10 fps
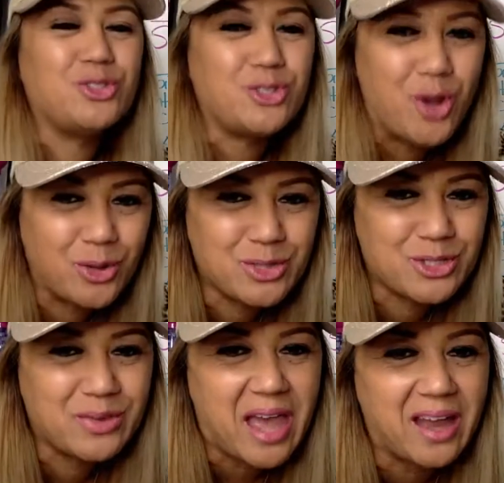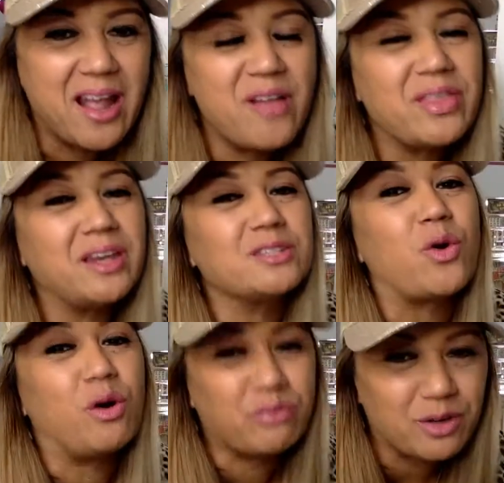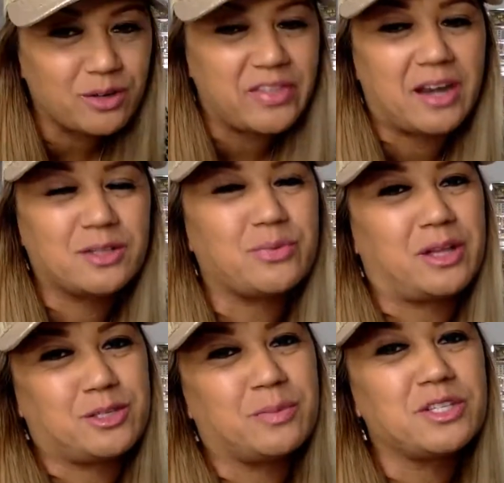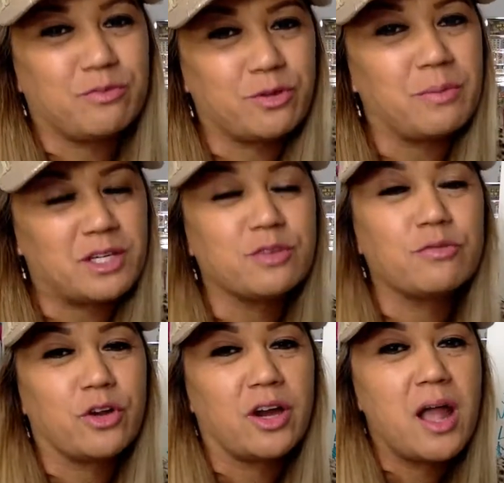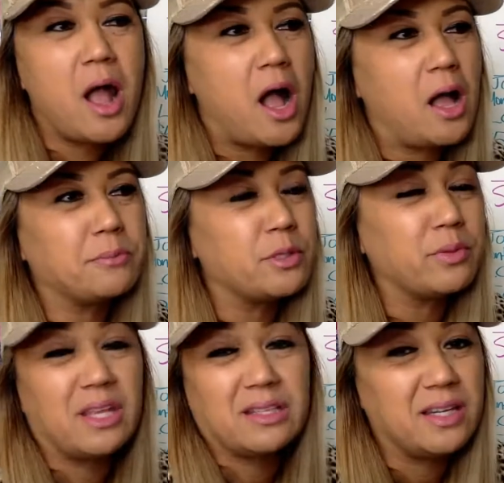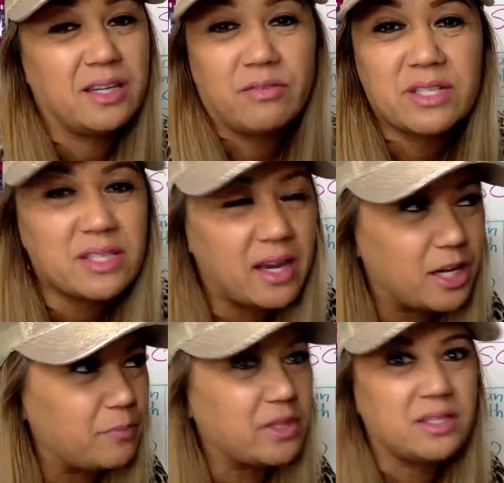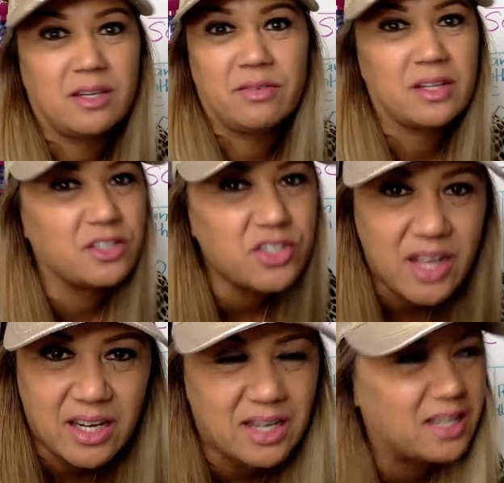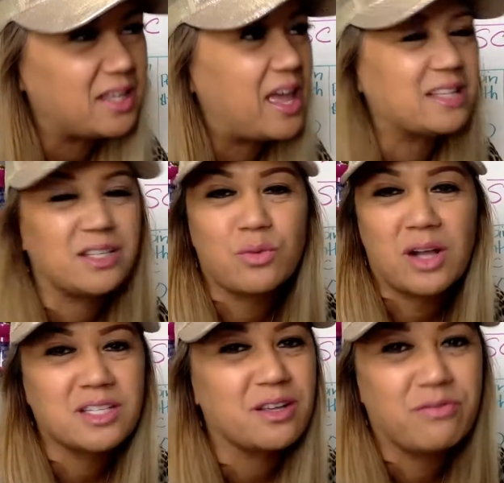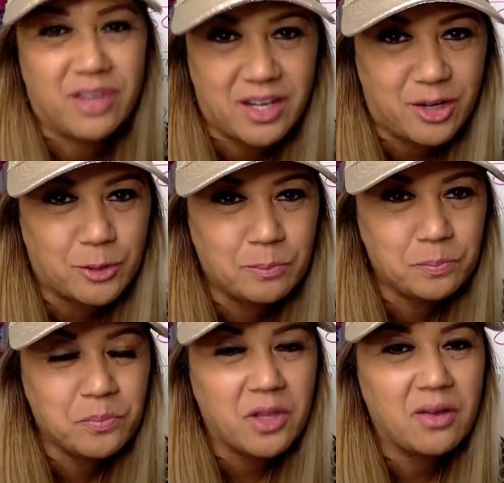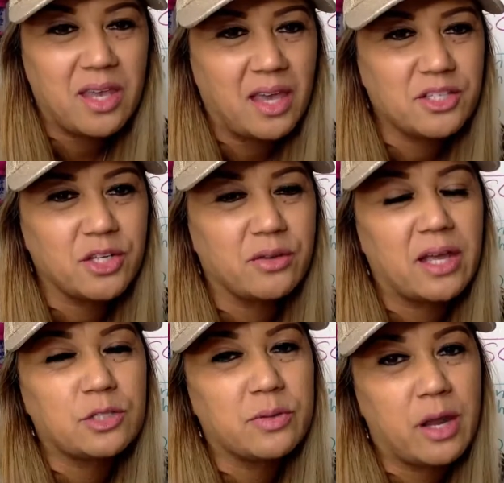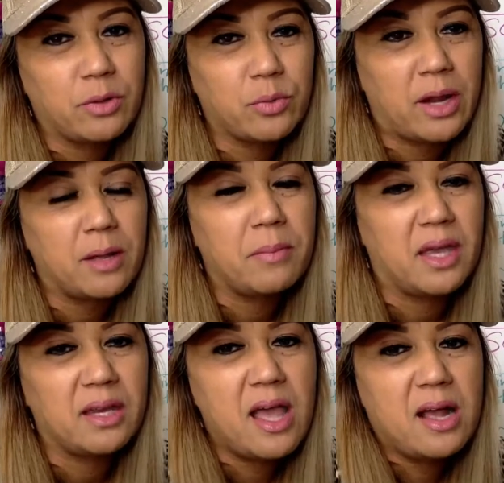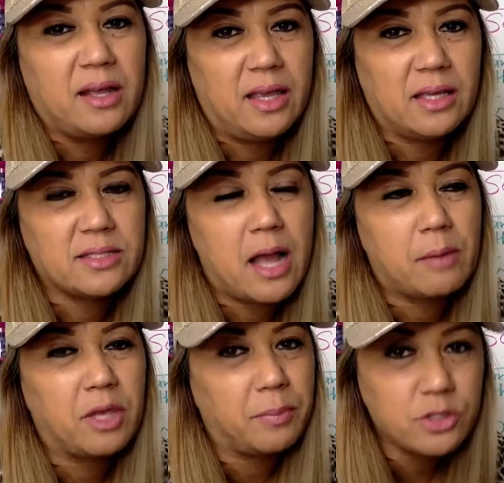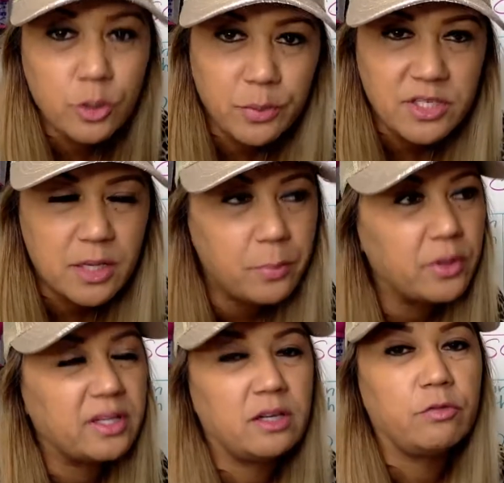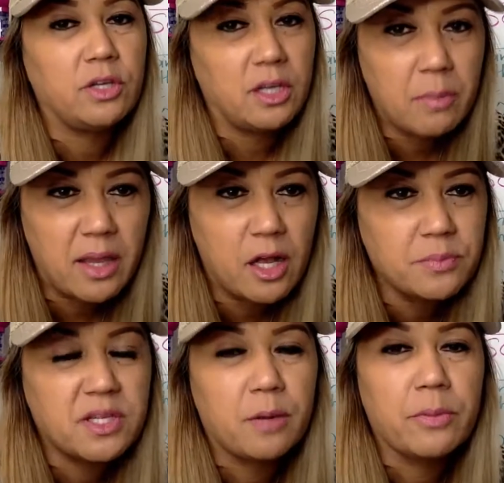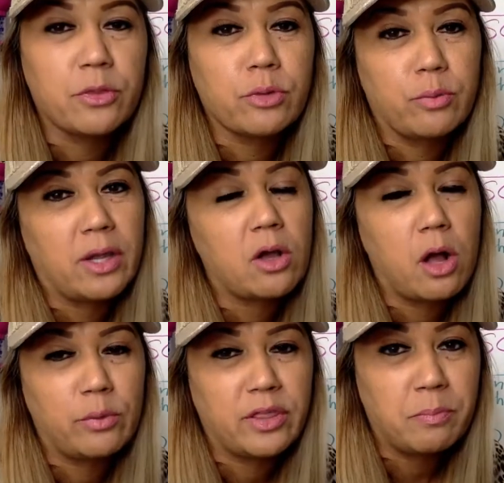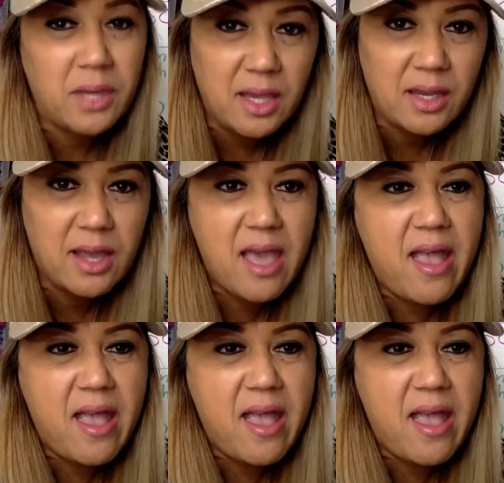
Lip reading: Don't do that. That is overload. That is way too much information for someone that didn't even sign up, doesn't even understand anything, hasn't watched a video. Okay, so that's what I would recommend is keep it super simple. And if you need my help, set up a three-way call with me.